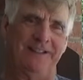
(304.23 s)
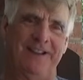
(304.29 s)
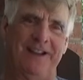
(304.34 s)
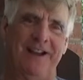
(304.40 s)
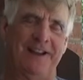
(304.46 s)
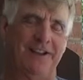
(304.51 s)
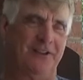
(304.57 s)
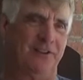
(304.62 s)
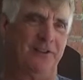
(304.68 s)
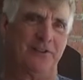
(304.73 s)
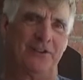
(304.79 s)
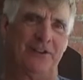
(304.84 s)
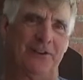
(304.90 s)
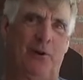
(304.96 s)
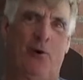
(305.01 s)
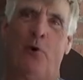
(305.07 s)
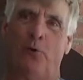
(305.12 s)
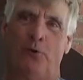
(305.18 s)
Michigan
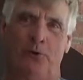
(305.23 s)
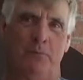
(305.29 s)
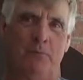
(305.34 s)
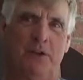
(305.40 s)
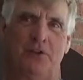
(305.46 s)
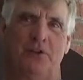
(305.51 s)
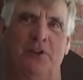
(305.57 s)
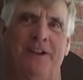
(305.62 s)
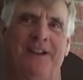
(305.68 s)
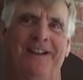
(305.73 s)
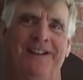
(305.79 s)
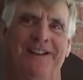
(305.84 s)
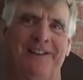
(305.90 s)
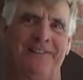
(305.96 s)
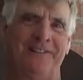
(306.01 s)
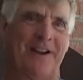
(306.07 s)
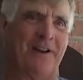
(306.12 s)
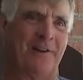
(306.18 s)
Tech is in Houghton,
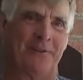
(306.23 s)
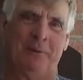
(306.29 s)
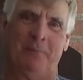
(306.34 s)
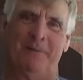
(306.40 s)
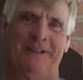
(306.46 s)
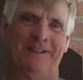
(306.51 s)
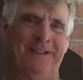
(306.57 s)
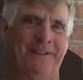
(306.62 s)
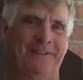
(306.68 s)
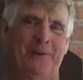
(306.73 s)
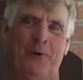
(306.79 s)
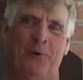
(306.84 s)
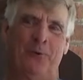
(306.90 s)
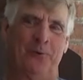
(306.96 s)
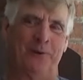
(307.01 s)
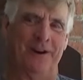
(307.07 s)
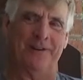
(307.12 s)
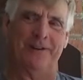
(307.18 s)
Michigan. It's out in the
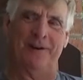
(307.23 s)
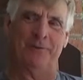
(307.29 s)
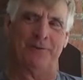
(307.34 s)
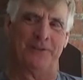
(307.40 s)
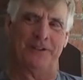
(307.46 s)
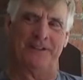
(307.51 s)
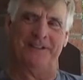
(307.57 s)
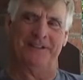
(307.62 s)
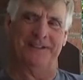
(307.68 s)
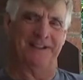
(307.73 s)
middle of nowhere.